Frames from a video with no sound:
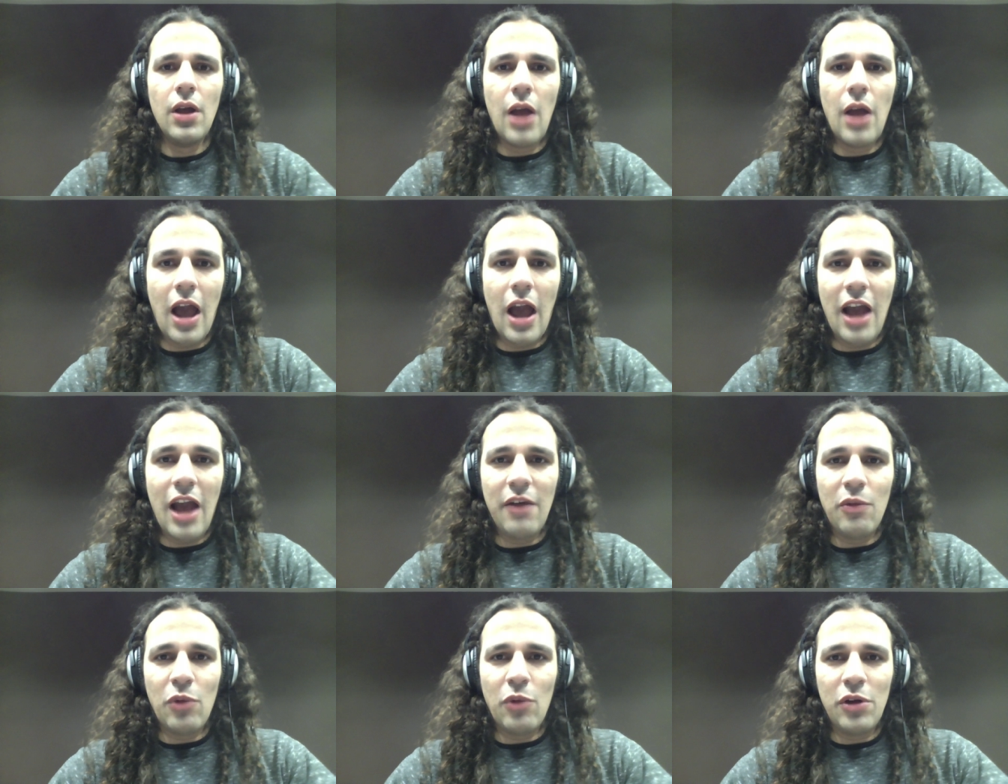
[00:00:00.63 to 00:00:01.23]

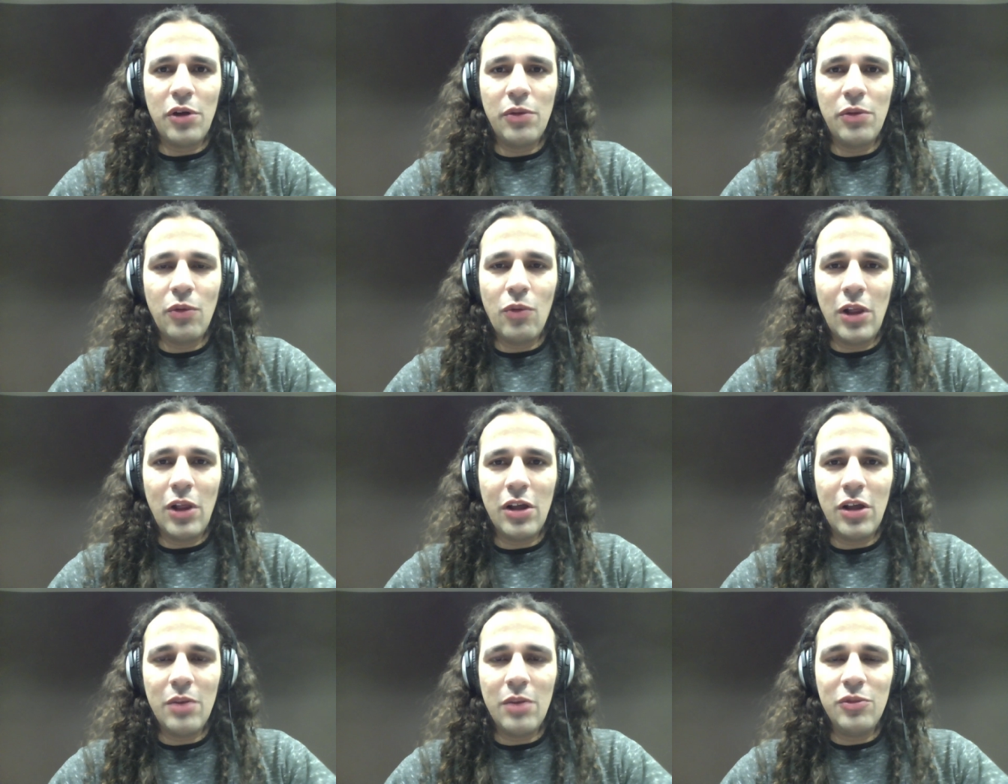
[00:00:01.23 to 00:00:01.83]
Hi everyone,
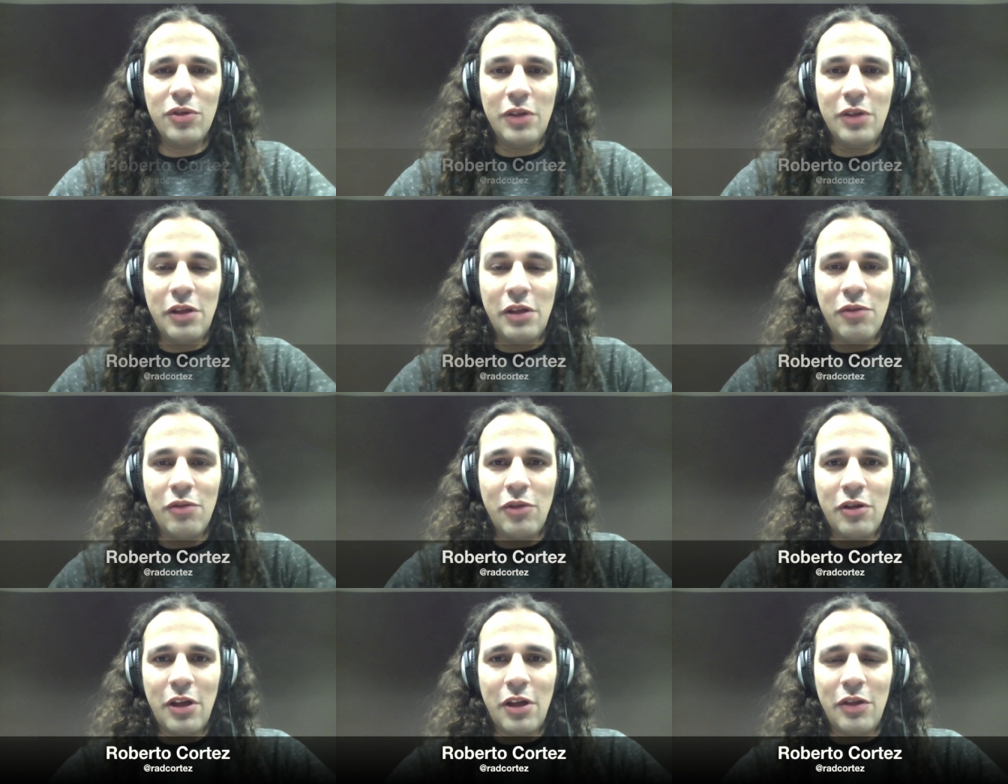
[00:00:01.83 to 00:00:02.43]
welcome to
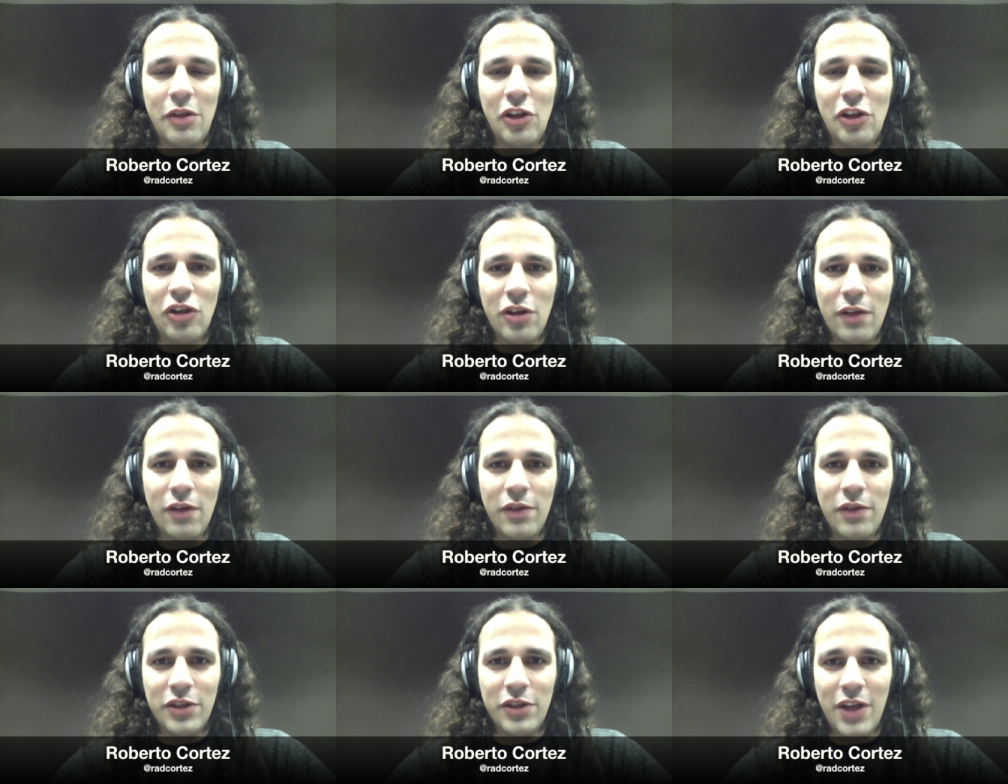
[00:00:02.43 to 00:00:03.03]
this week's
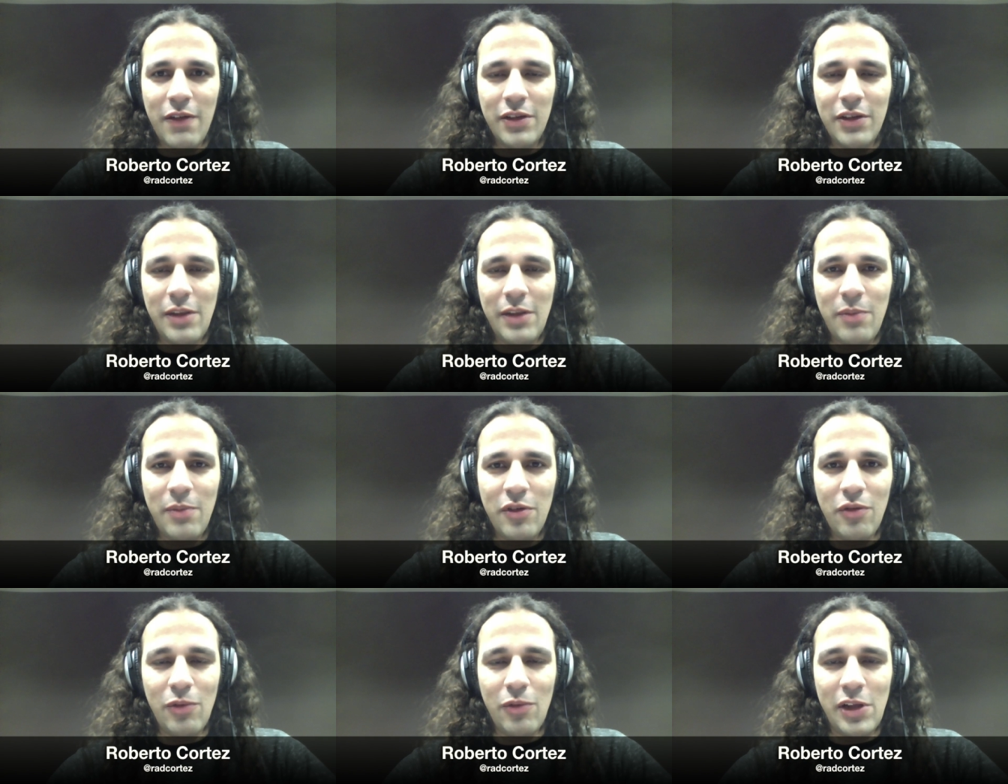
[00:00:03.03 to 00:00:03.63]
edition of the Java
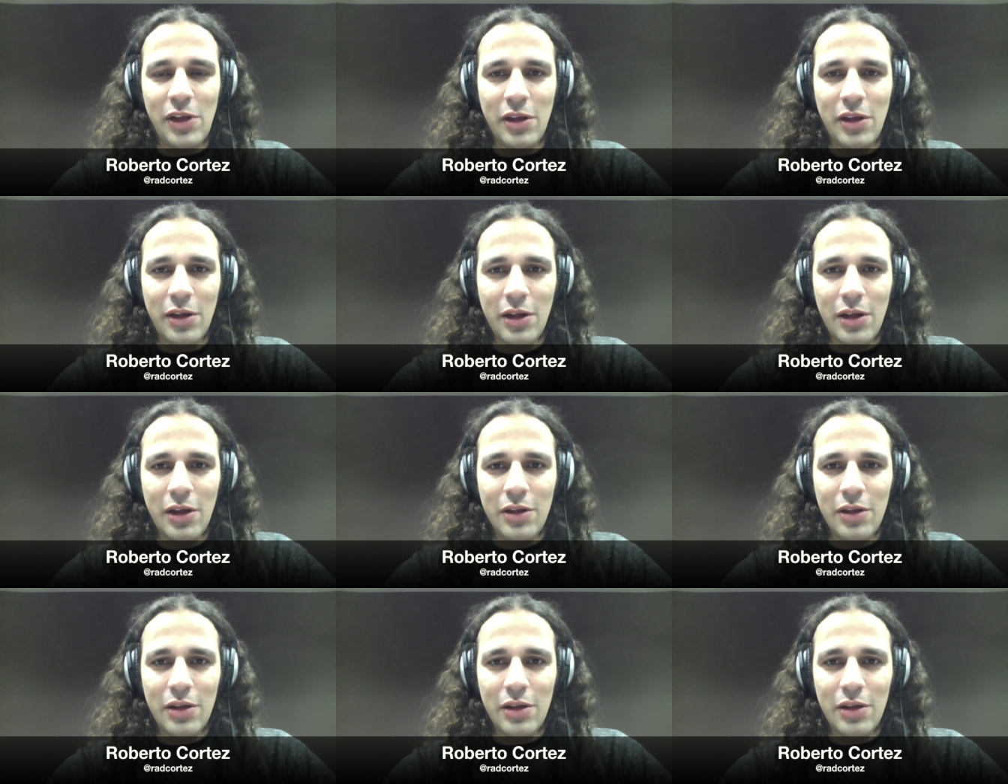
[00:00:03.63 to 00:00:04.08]
Tip of the Week.